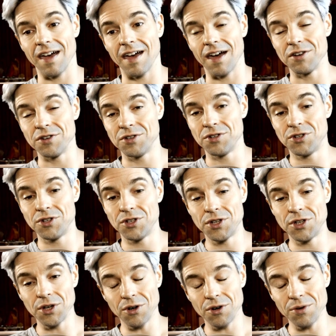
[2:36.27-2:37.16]

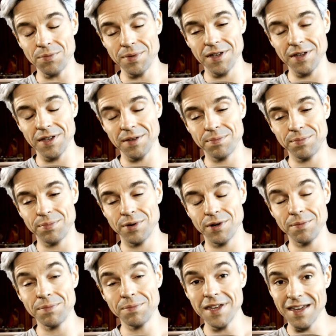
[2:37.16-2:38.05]
Adobe
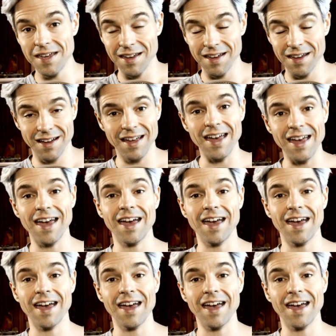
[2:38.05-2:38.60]
Premiere